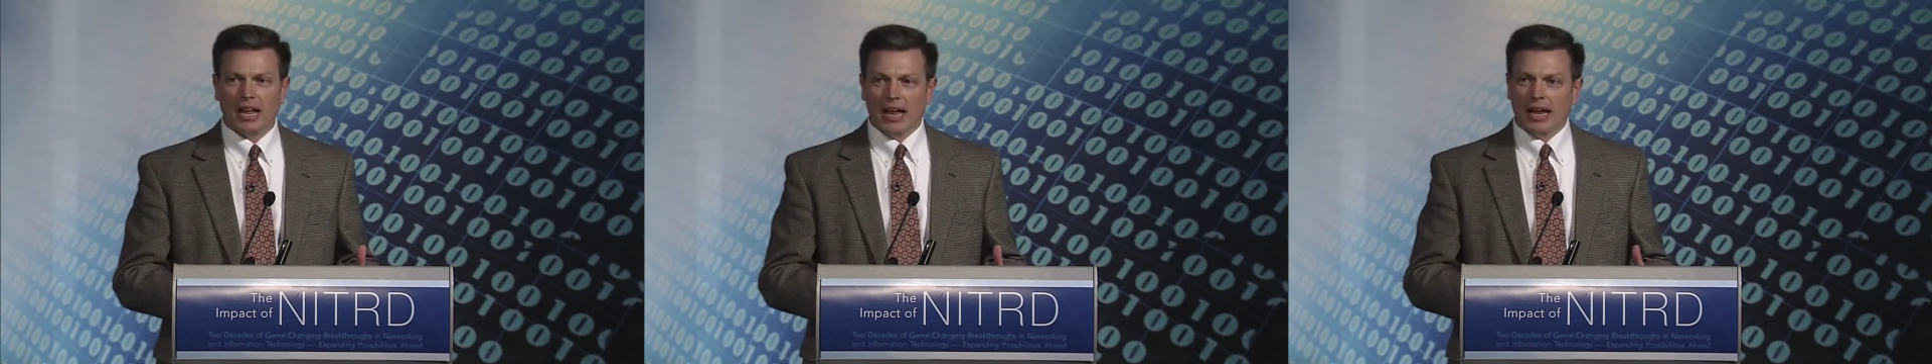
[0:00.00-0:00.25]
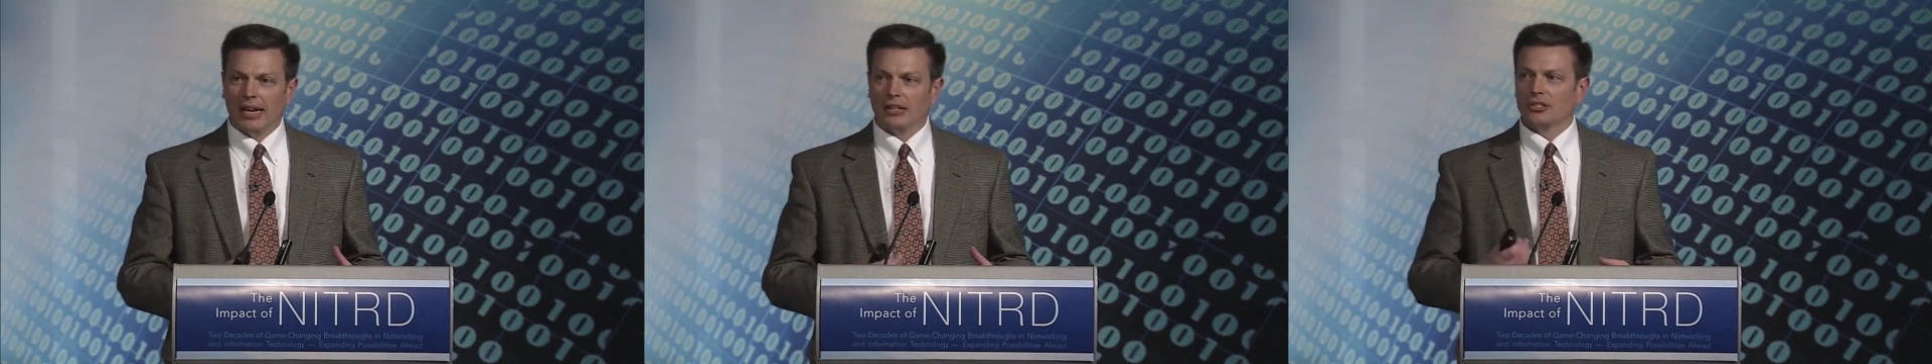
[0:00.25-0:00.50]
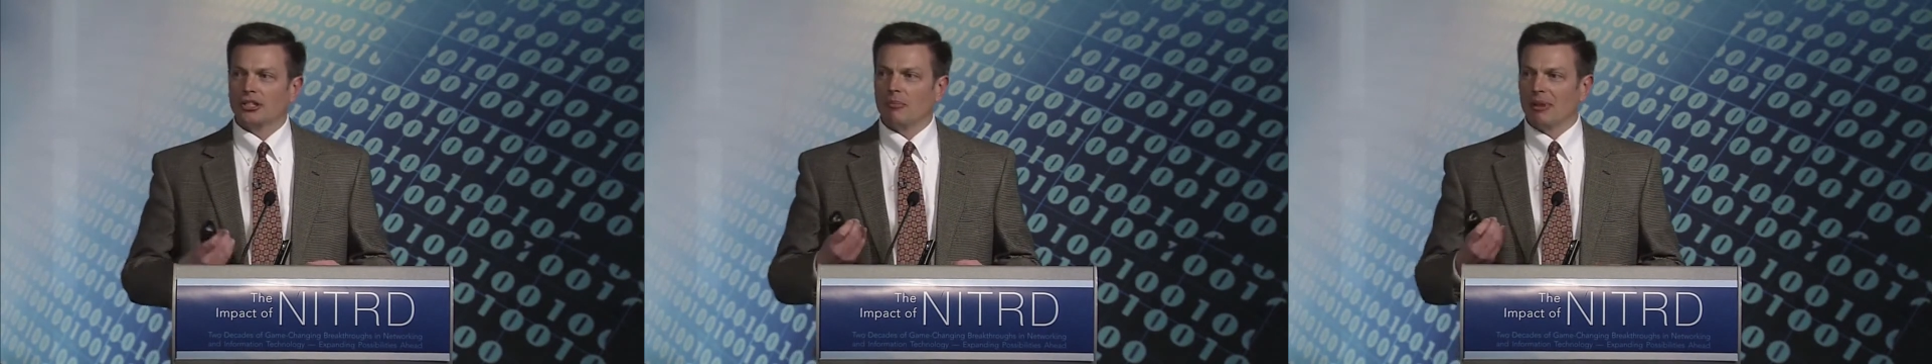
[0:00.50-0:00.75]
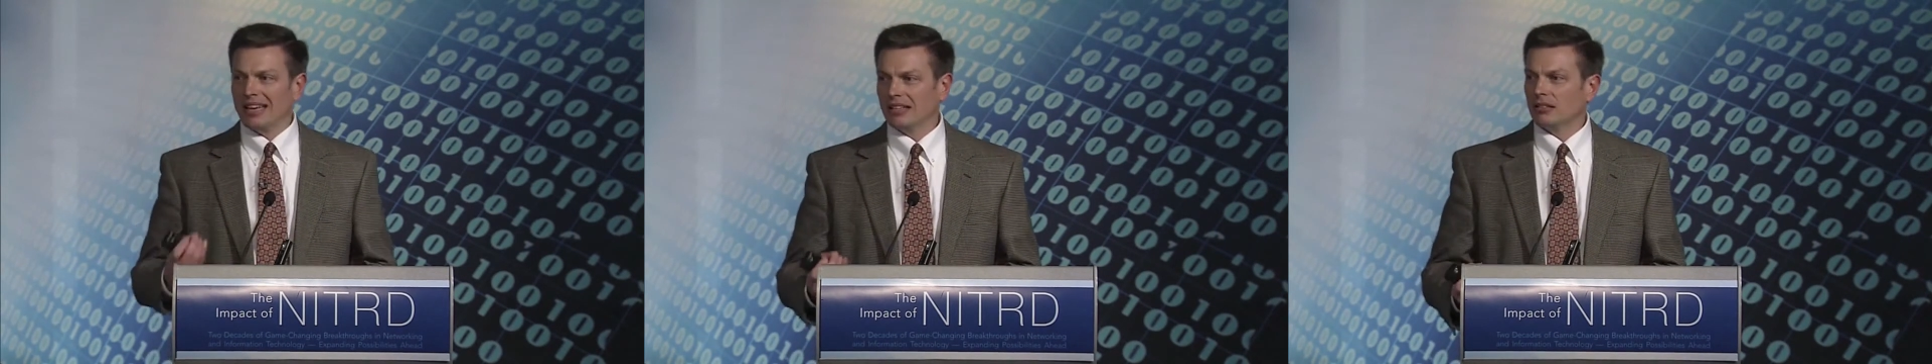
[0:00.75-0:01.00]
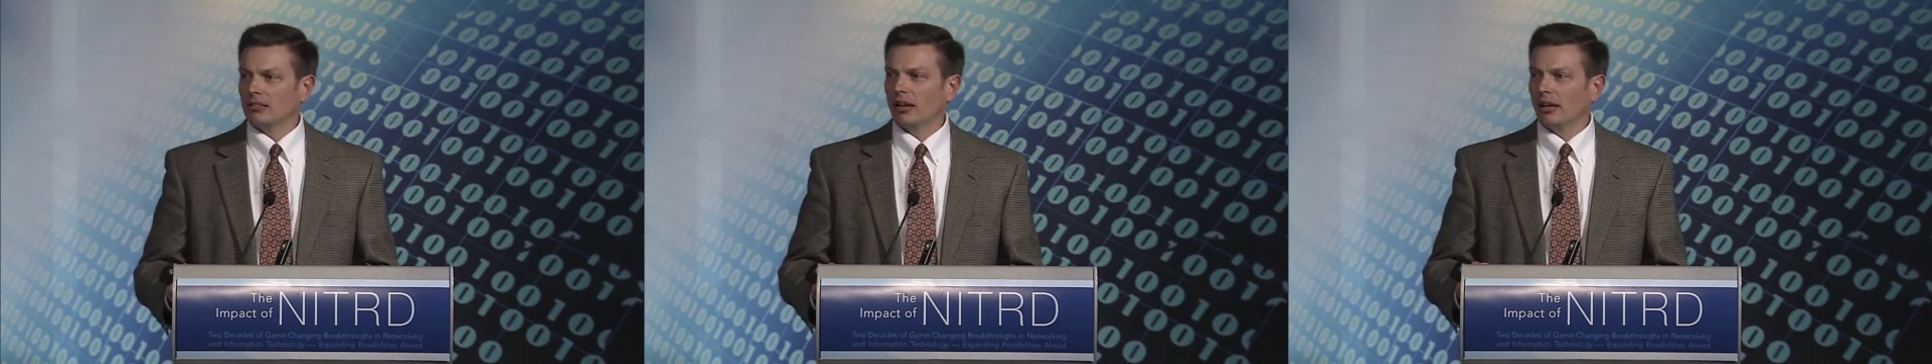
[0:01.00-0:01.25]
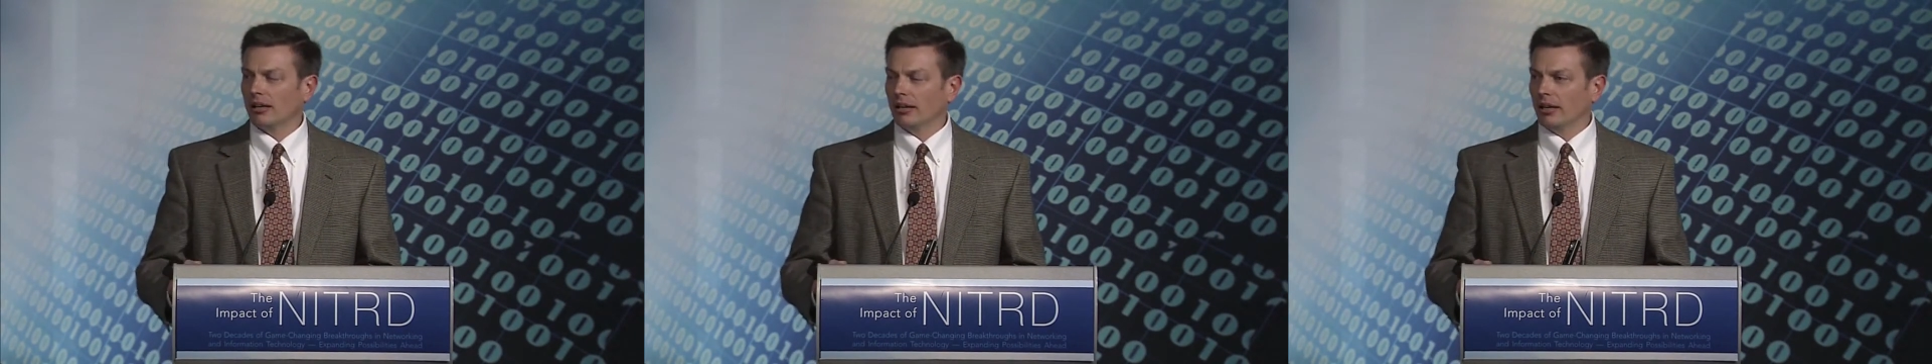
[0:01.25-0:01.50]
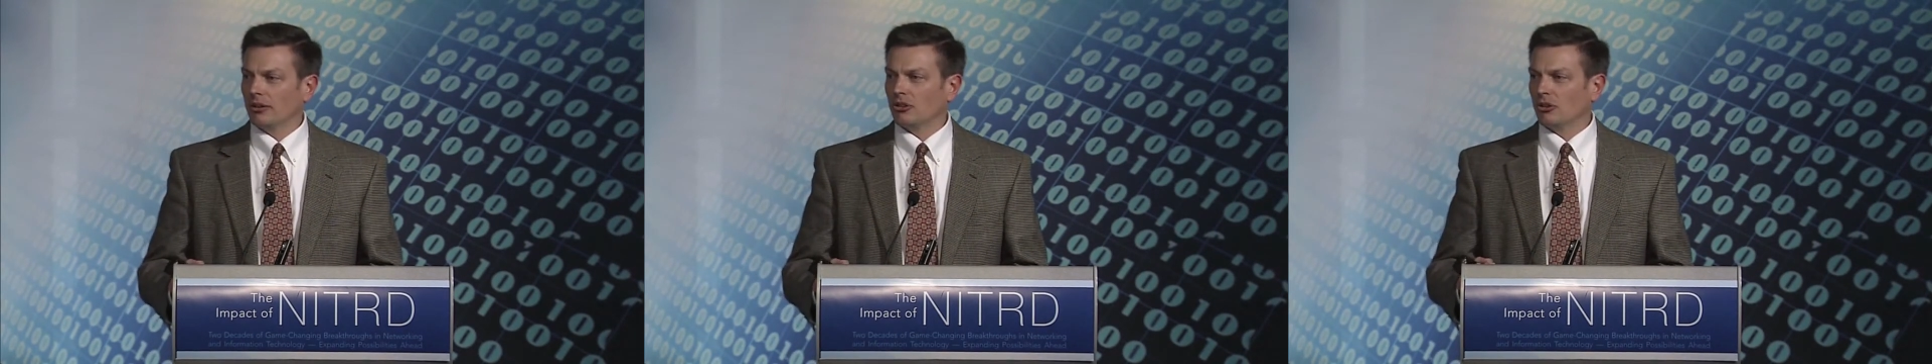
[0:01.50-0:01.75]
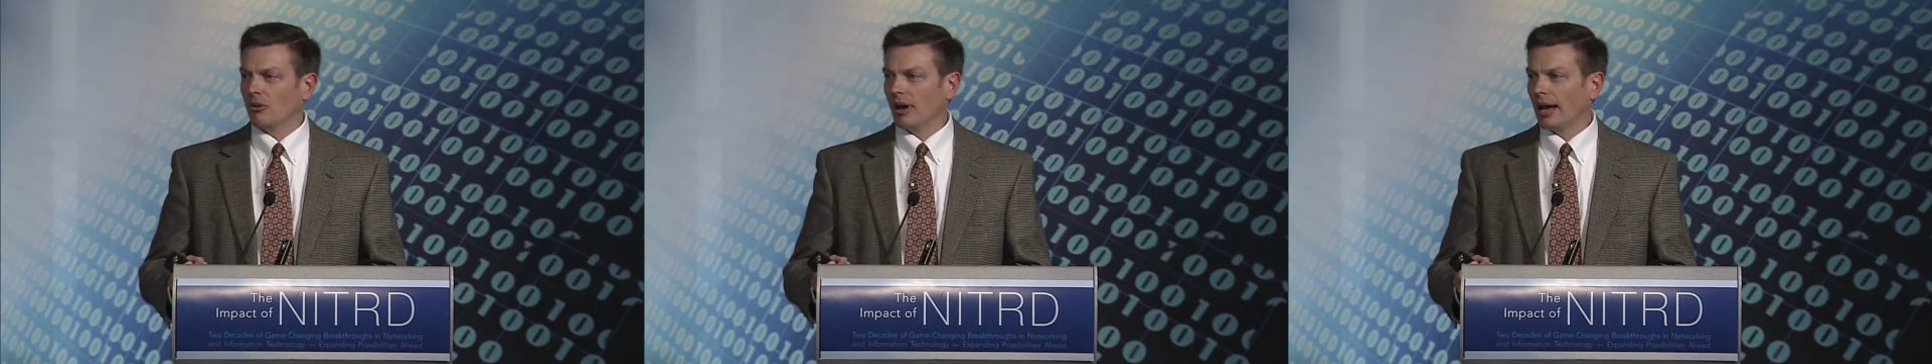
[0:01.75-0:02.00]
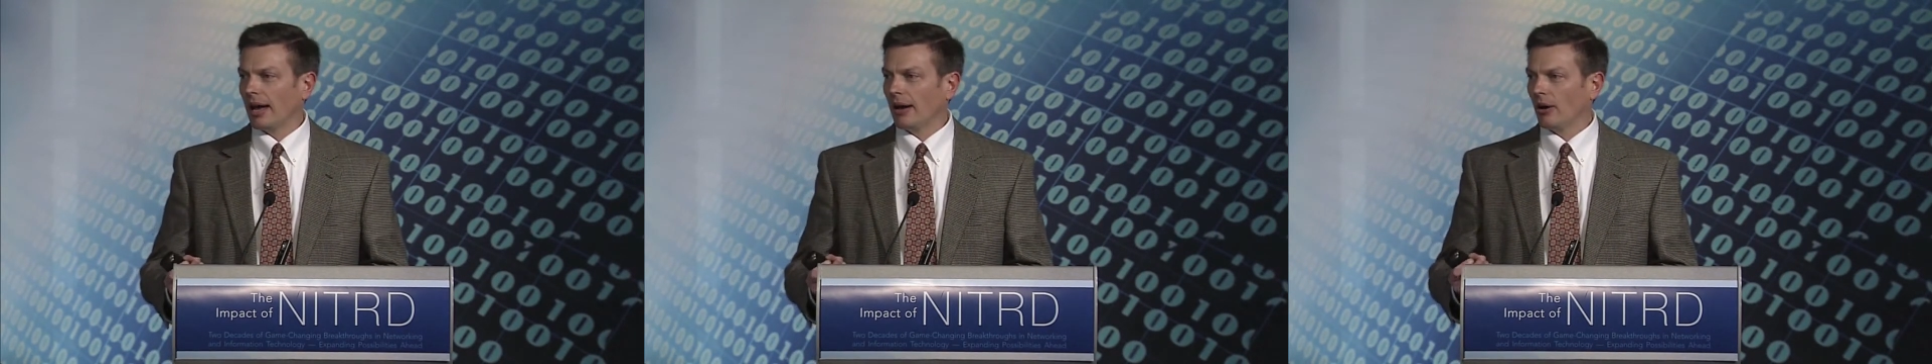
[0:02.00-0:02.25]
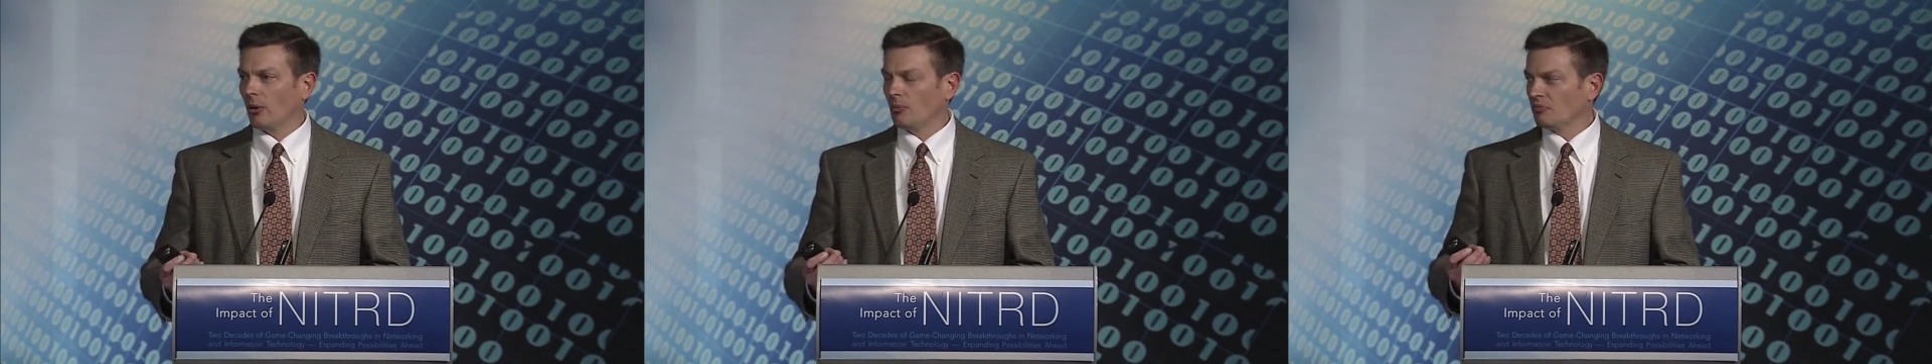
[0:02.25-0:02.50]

and some insight into how